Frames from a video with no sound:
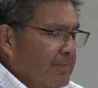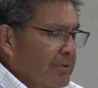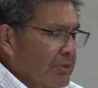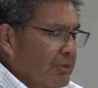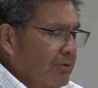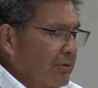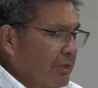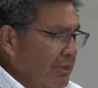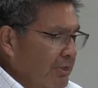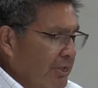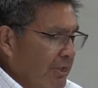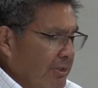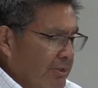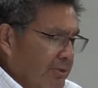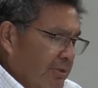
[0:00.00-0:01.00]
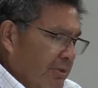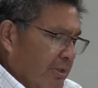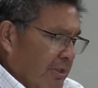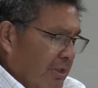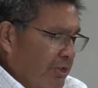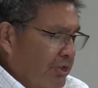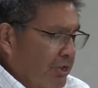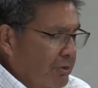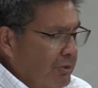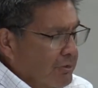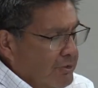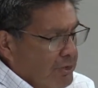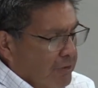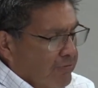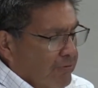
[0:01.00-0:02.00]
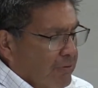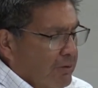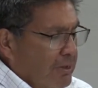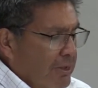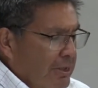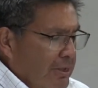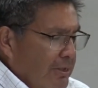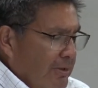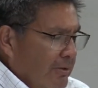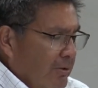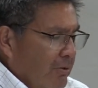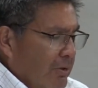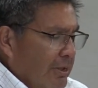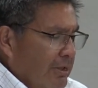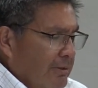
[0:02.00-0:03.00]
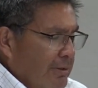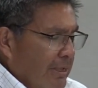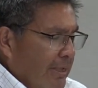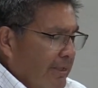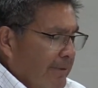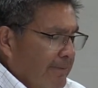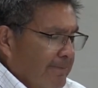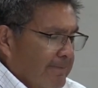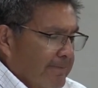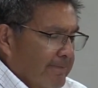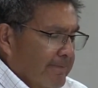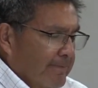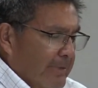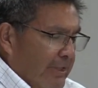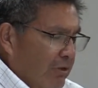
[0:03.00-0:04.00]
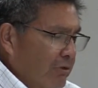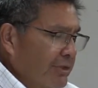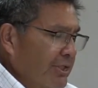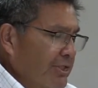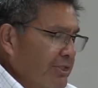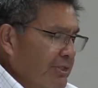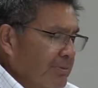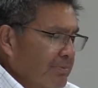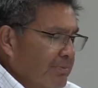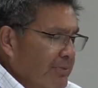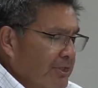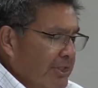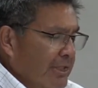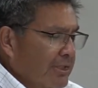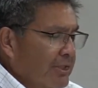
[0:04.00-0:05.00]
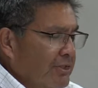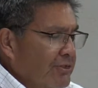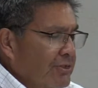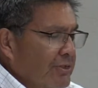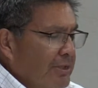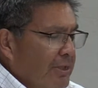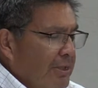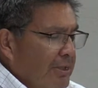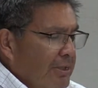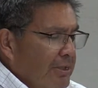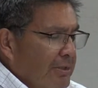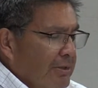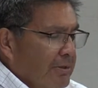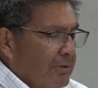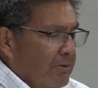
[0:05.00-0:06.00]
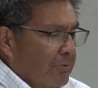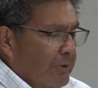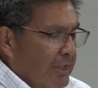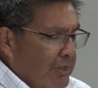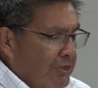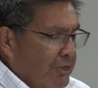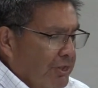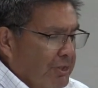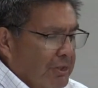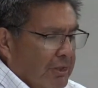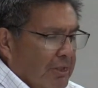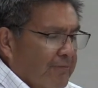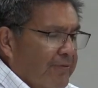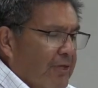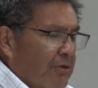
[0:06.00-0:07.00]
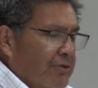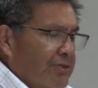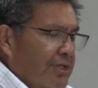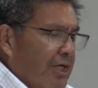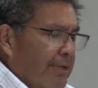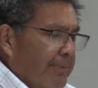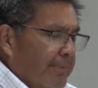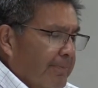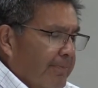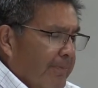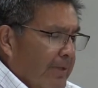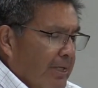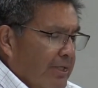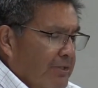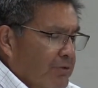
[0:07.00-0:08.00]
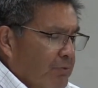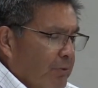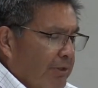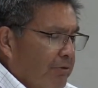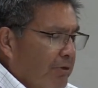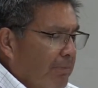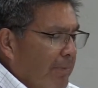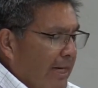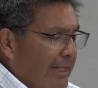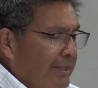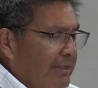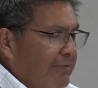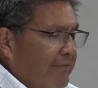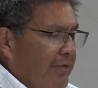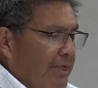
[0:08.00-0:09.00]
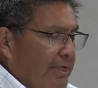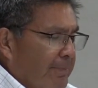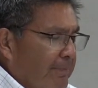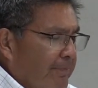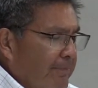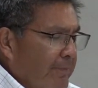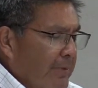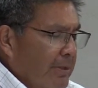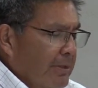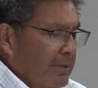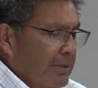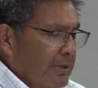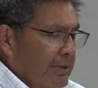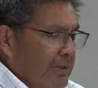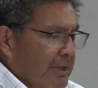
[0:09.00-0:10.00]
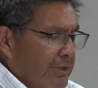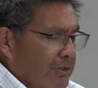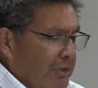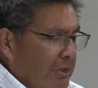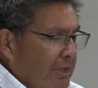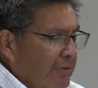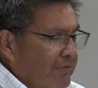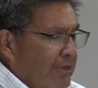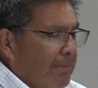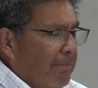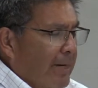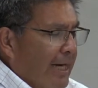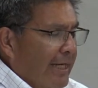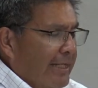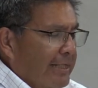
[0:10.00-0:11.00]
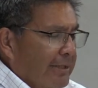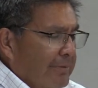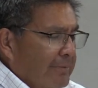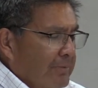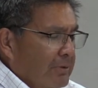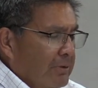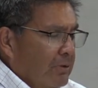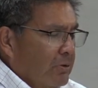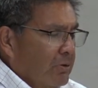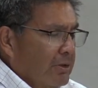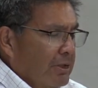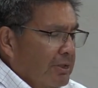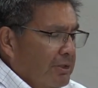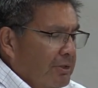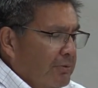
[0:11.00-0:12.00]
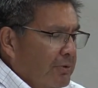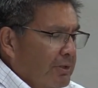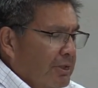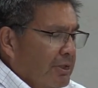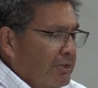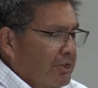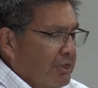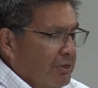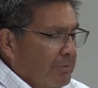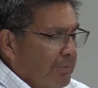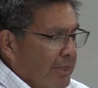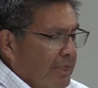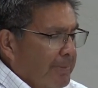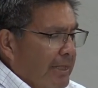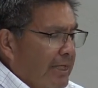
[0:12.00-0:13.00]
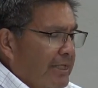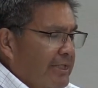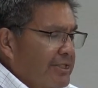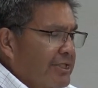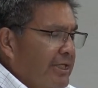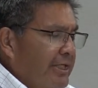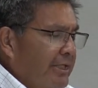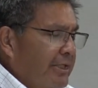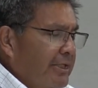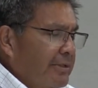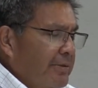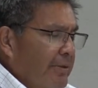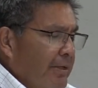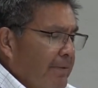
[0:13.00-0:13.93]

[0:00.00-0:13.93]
still conti- continue to suffer, Lord, um, illness, sickness. Lord, we continue to lift those up as we are reminded of them. Continue to lift up Mike, Lord, that you would continue to bring about his healing,